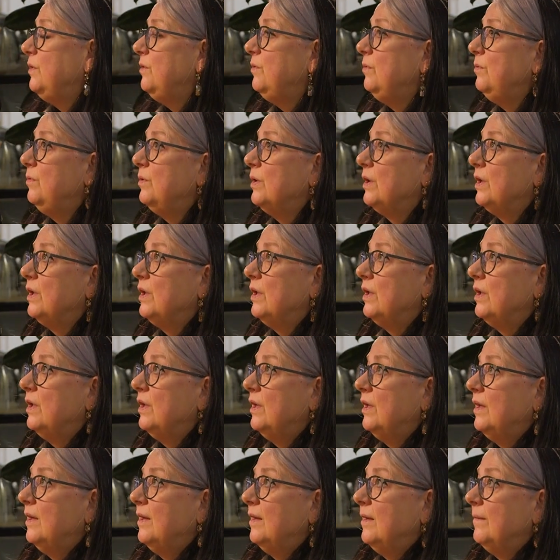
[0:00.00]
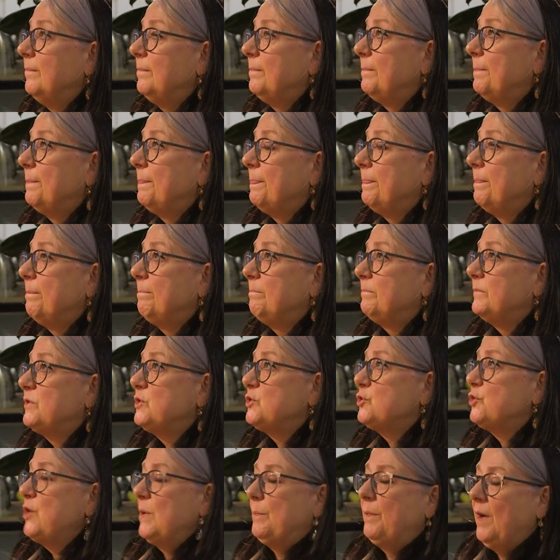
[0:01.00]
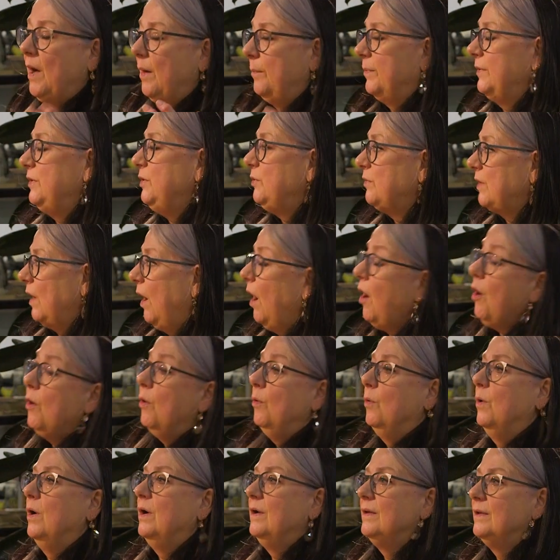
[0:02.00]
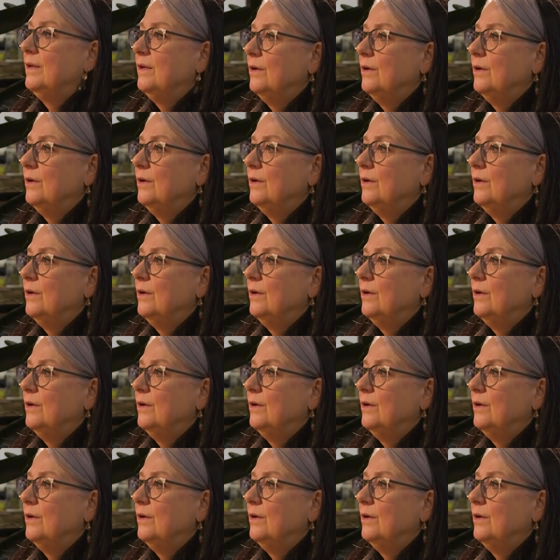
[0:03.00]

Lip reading: you trip up and you go, oh,